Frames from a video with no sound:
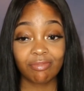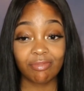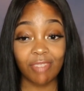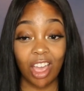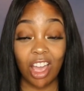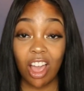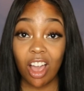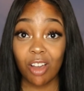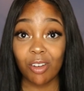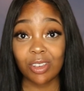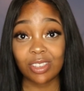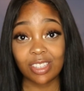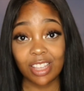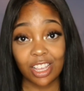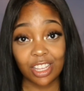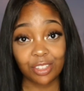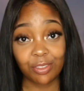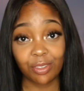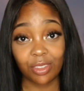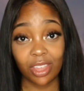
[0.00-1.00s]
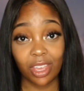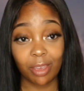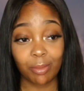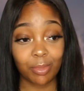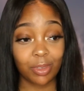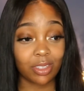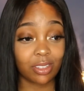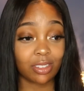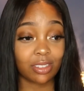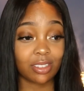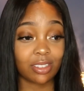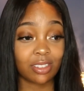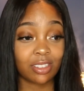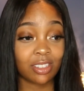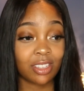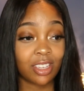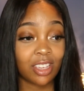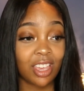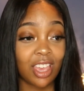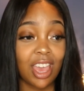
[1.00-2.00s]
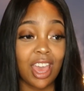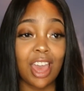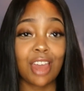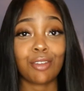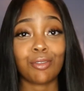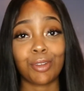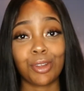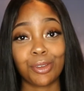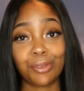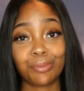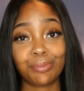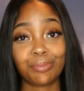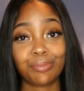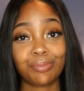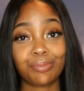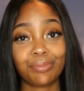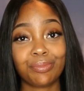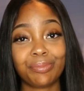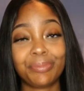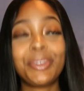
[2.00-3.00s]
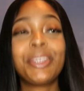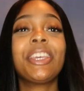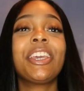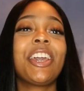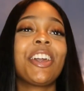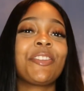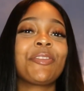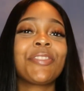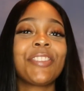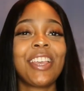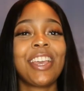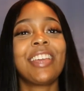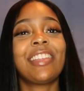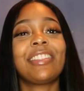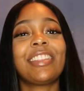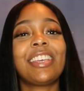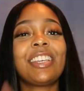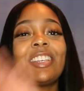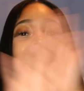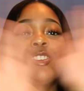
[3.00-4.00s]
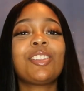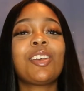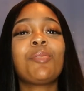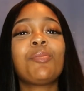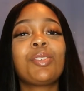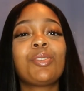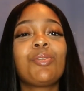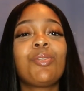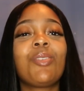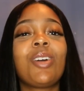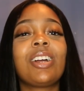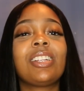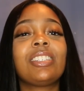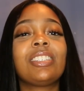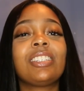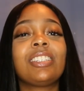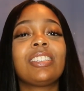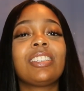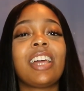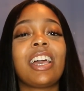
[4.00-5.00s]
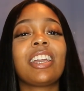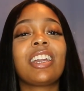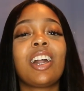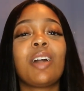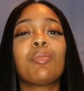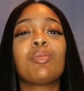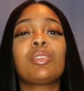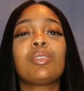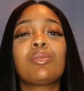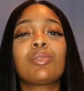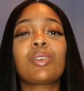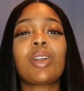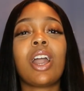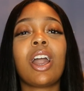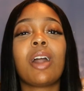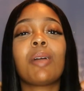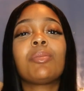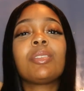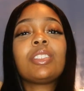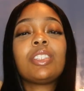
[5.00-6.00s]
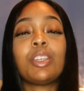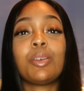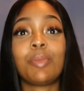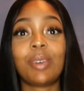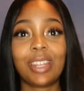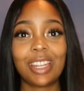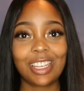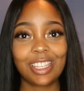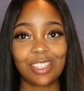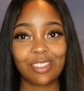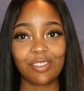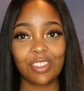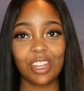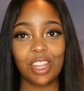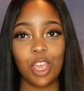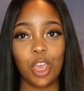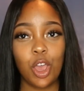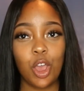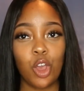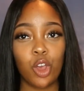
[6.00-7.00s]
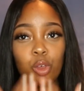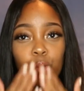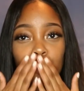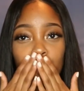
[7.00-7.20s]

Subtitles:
I always ask for that because I don't know. But yeah, thank you so much for watching. Like, comment, subscribe. See you in my next video.